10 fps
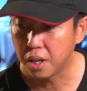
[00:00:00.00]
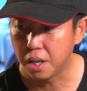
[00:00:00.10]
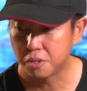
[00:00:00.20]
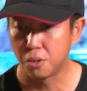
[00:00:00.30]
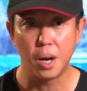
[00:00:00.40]

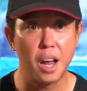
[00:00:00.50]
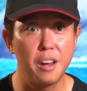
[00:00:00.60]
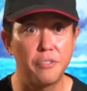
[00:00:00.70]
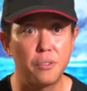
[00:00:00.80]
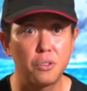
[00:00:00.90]
Okay, so
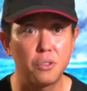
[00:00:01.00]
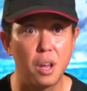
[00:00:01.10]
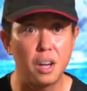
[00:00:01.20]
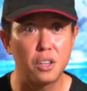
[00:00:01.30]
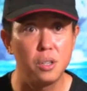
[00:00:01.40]
I've
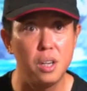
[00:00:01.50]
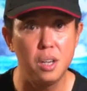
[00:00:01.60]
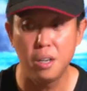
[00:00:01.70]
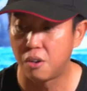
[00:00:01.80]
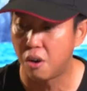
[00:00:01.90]

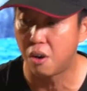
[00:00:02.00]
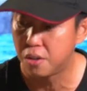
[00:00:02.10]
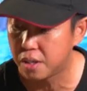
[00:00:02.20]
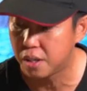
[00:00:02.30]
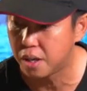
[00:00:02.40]
actually
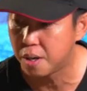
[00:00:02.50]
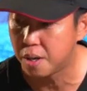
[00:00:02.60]
got,